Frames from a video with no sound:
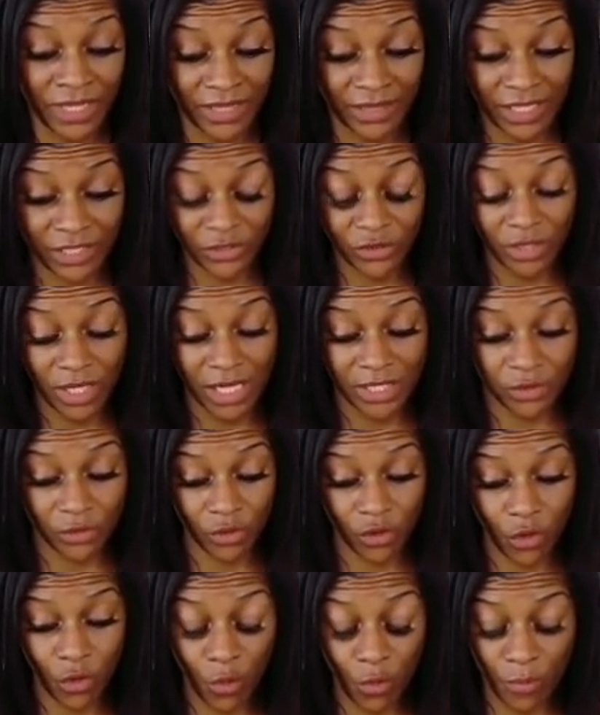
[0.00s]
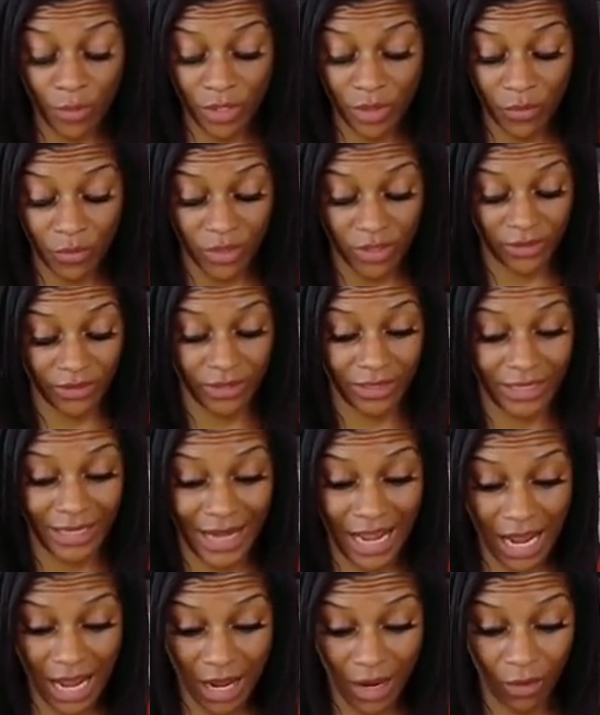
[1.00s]
That you guys are coping with
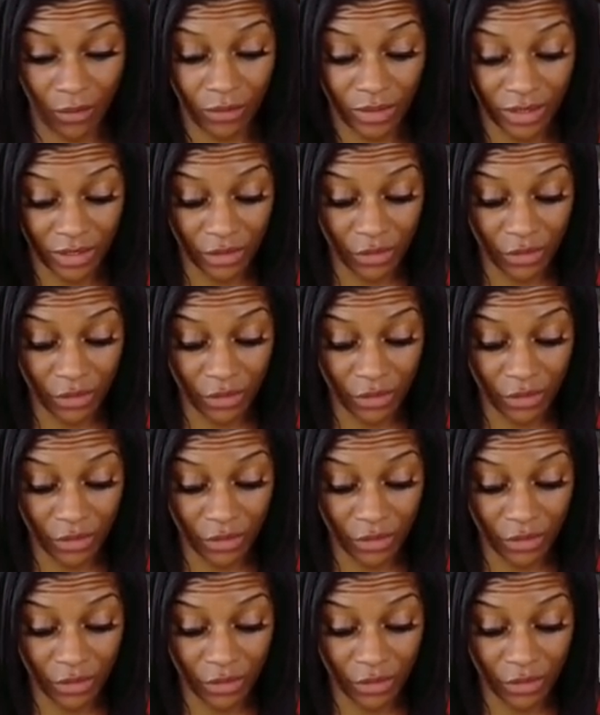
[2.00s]
now.